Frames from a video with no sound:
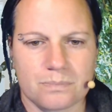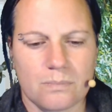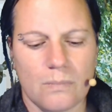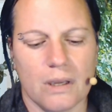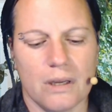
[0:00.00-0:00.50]

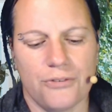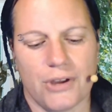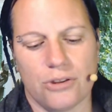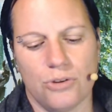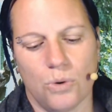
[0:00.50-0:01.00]
in
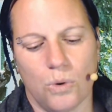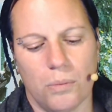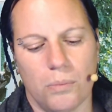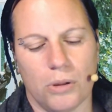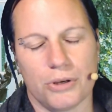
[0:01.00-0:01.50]
effect, your
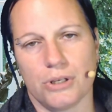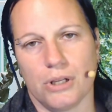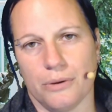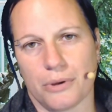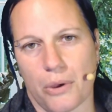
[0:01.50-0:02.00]
blood
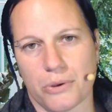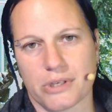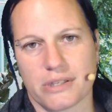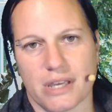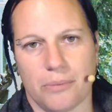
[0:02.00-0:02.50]
glucose
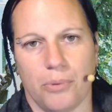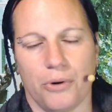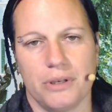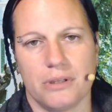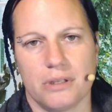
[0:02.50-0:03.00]
set
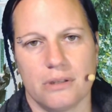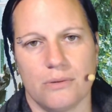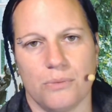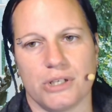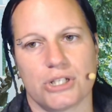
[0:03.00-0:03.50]
point,
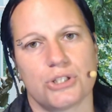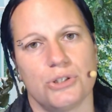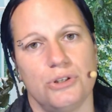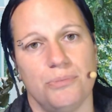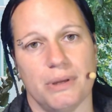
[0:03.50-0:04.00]
which
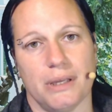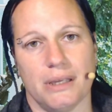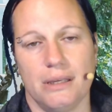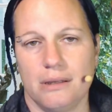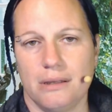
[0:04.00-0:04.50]
should
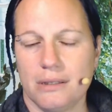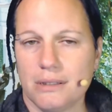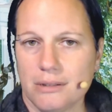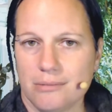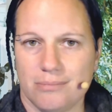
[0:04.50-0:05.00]
be
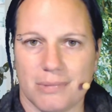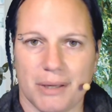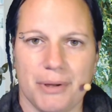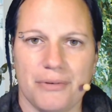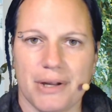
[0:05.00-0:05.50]

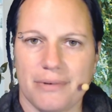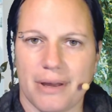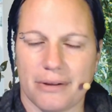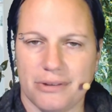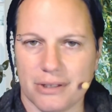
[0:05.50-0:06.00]
maybe around
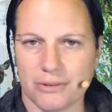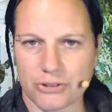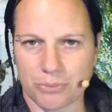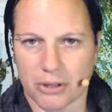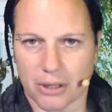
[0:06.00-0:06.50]
90 or
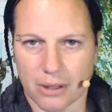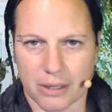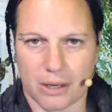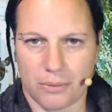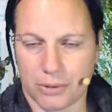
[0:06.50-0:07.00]
something like
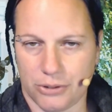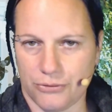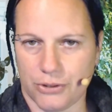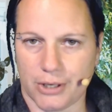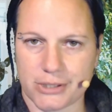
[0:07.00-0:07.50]
that when you
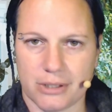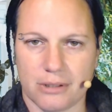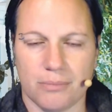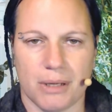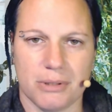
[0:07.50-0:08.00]
fasted,
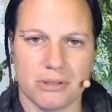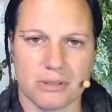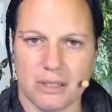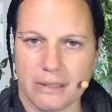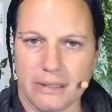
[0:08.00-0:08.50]
maybe
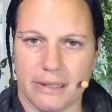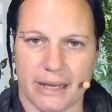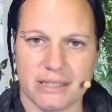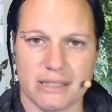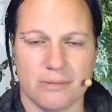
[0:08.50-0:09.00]
slightly
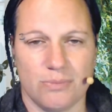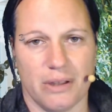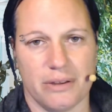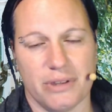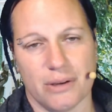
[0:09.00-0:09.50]
less,
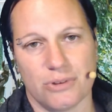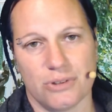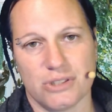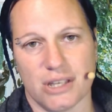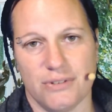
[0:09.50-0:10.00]
down to
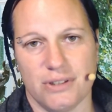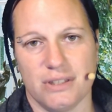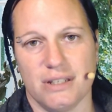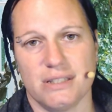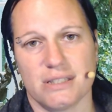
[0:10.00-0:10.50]

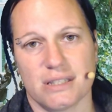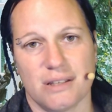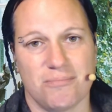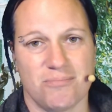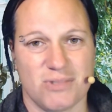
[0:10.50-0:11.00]
70s,
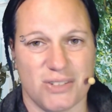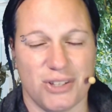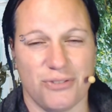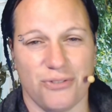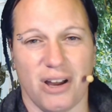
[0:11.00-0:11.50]

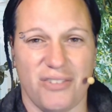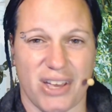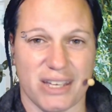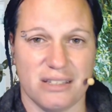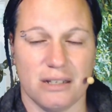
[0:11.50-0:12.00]
75,
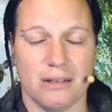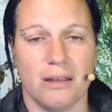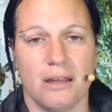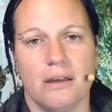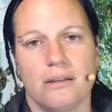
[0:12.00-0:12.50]
80,
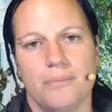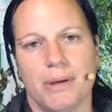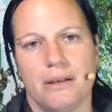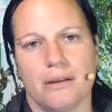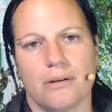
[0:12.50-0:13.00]

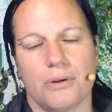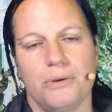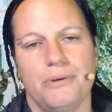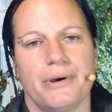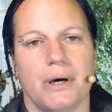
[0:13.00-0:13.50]
depending on who
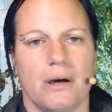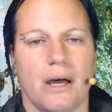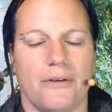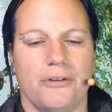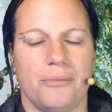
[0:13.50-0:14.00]
you are,
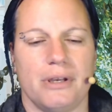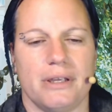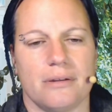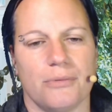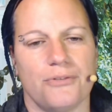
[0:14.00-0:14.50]
have you been
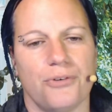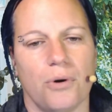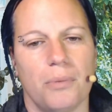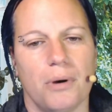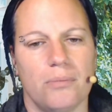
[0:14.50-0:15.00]
eating before,
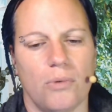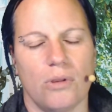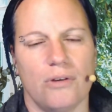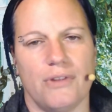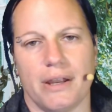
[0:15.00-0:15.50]
but all
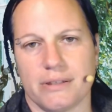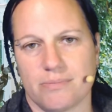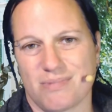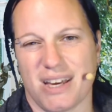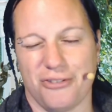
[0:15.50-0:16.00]
of that is
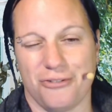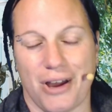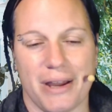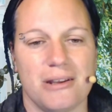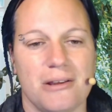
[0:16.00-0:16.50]
kind of
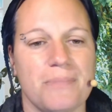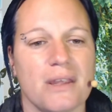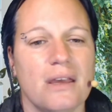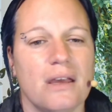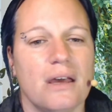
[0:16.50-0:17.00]
fine.
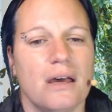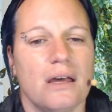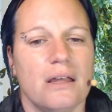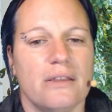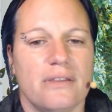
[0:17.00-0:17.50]

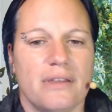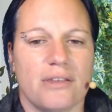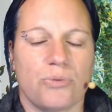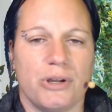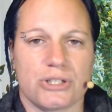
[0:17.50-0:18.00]

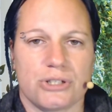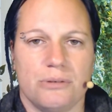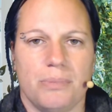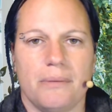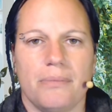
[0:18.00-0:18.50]
That's where it should
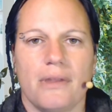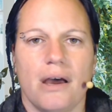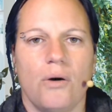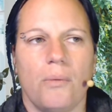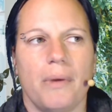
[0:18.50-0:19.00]
be.
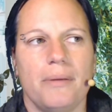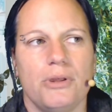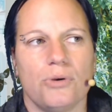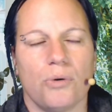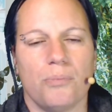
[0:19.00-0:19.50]
Now maybe
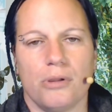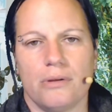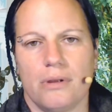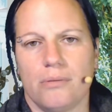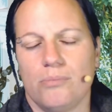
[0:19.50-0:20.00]
your
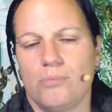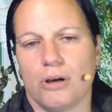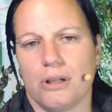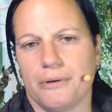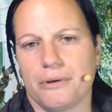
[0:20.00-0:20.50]
blood
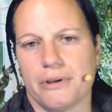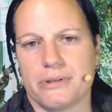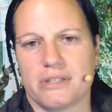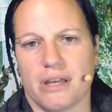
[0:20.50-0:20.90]
glucose set